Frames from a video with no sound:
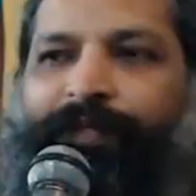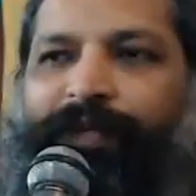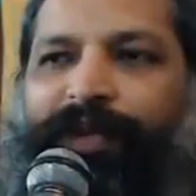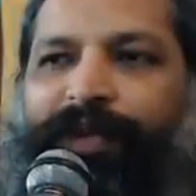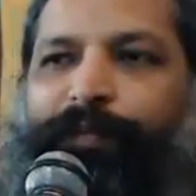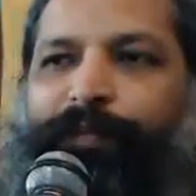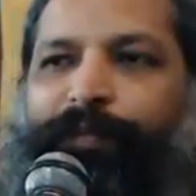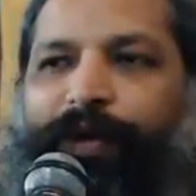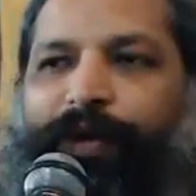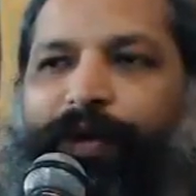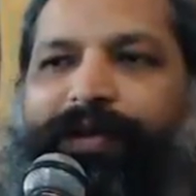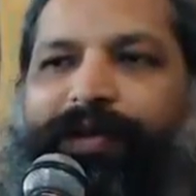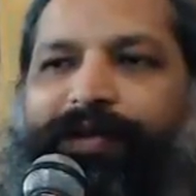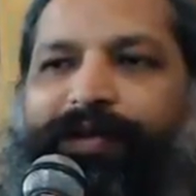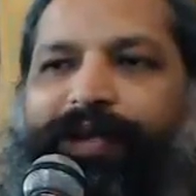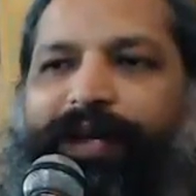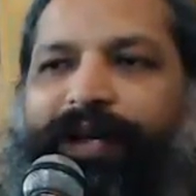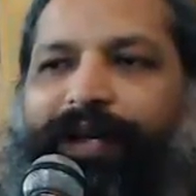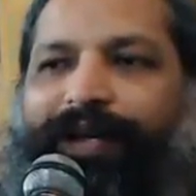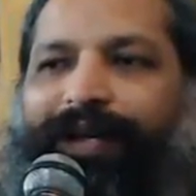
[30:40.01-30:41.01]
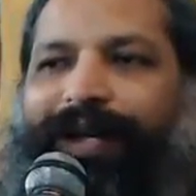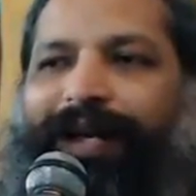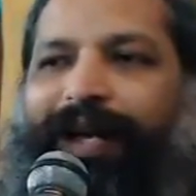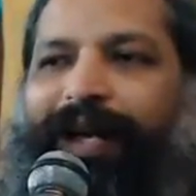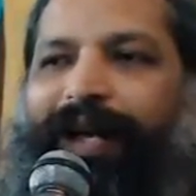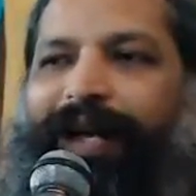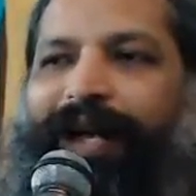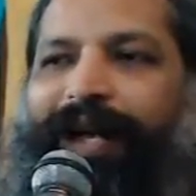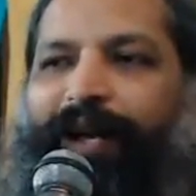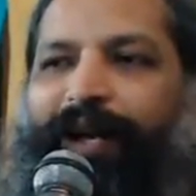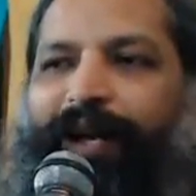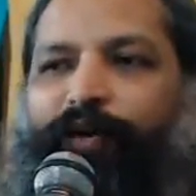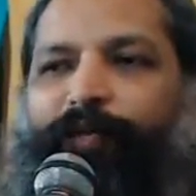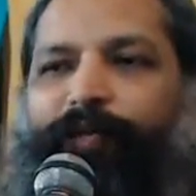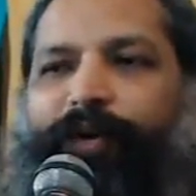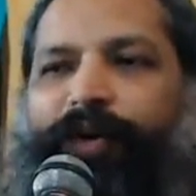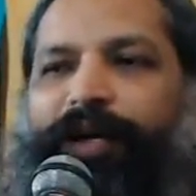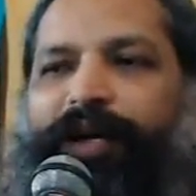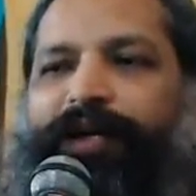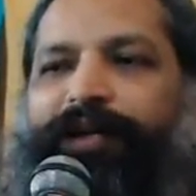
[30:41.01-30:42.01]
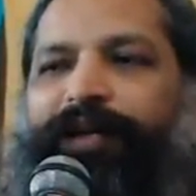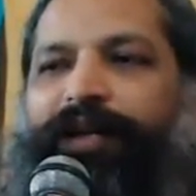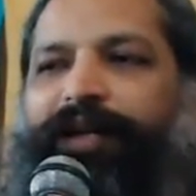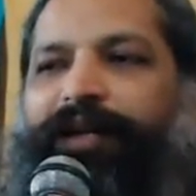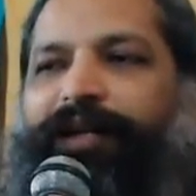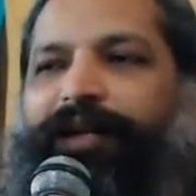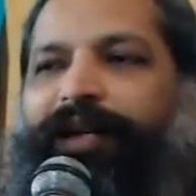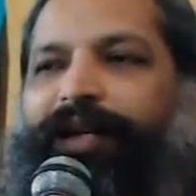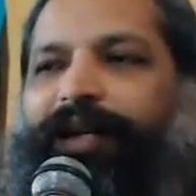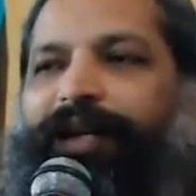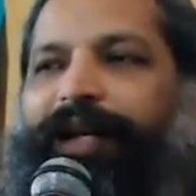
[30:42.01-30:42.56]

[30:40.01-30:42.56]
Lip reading: The poisons are accumulated,